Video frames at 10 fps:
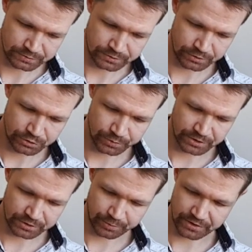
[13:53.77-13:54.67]
start to
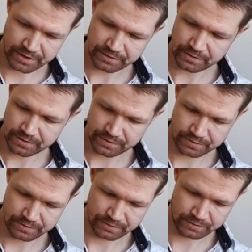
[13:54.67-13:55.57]
build up a head,
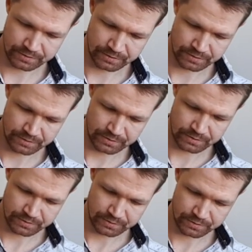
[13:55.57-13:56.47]

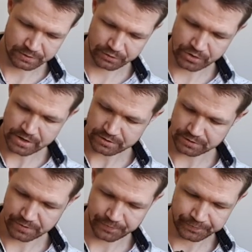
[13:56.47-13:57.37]
like that.
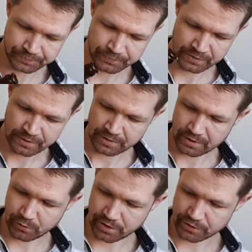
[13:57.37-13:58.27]

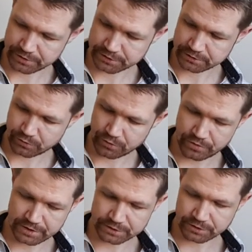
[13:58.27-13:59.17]
And when
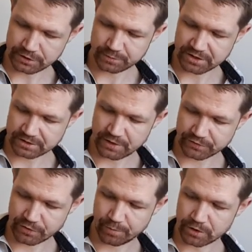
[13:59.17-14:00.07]
there's a little bit
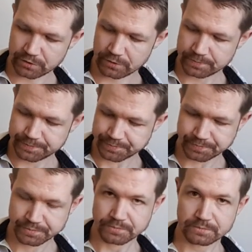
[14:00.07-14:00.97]
left in the bottle,
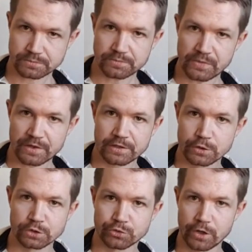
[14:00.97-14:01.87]

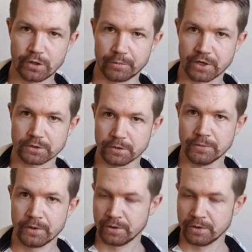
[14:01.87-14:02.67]
you swirl the bottle